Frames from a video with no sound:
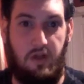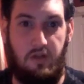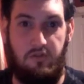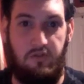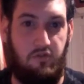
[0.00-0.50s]

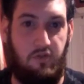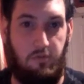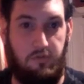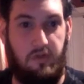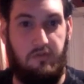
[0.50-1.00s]
not just the
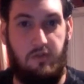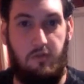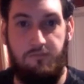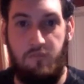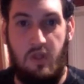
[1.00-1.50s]
general stuff.
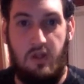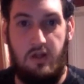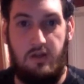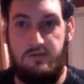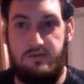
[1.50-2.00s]
So
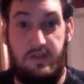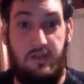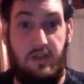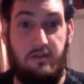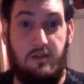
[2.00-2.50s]
see you
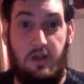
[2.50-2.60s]
then.